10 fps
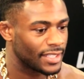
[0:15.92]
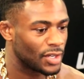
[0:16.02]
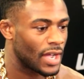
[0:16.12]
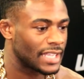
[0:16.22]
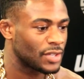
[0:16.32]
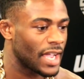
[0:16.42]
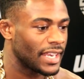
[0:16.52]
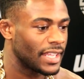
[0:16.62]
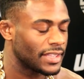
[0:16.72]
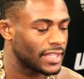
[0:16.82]
You know, I tried
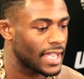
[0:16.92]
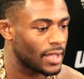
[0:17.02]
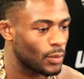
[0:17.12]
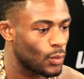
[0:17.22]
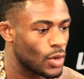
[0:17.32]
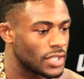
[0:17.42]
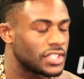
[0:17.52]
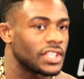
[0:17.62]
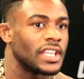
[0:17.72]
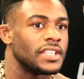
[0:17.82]
to hit that
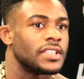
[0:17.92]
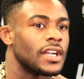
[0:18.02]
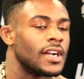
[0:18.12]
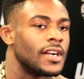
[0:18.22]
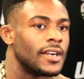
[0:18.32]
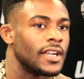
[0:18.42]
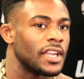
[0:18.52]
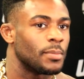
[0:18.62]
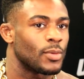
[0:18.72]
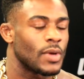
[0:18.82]
once against
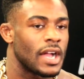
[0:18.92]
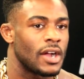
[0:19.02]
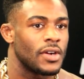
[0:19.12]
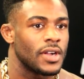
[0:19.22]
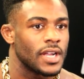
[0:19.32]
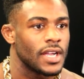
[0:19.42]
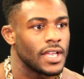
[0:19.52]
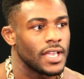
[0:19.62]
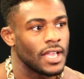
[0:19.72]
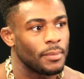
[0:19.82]
Henan Burrell,
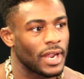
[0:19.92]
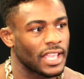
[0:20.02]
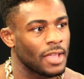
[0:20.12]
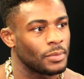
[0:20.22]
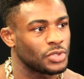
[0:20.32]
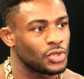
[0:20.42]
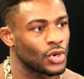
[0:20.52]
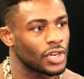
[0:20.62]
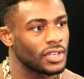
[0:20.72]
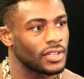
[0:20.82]
but I came
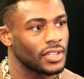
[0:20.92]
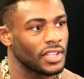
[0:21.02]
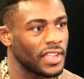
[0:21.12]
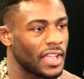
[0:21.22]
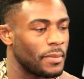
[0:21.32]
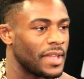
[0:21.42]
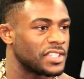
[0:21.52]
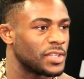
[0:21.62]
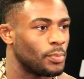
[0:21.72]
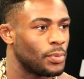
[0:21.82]
short. I
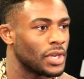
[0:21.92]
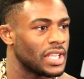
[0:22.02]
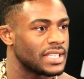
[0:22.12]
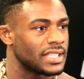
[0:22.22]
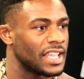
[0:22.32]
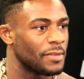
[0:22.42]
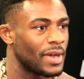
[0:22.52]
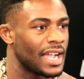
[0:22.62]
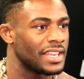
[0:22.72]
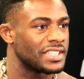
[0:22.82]
managed to put his leg
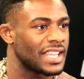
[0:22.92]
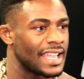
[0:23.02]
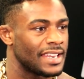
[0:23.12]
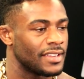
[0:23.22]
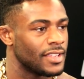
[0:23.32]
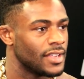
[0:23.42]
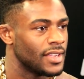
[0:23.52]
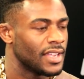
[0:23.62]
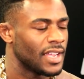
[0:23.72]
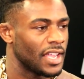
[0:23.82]
behind his head
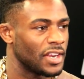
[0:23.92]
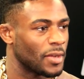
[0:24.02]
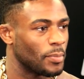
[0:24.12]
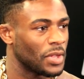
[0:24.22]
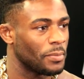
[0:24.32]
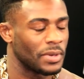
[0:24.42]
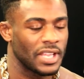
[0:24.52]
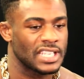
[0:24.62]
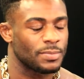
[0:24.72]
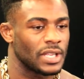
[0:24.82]
in a complete
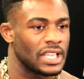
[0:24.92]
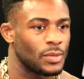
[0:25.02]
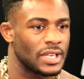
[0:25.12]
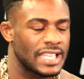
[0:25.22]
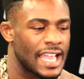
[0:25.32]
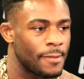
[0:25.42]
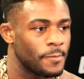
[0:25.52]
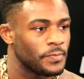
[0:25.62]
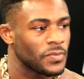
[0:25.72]
banana split. He went a tap.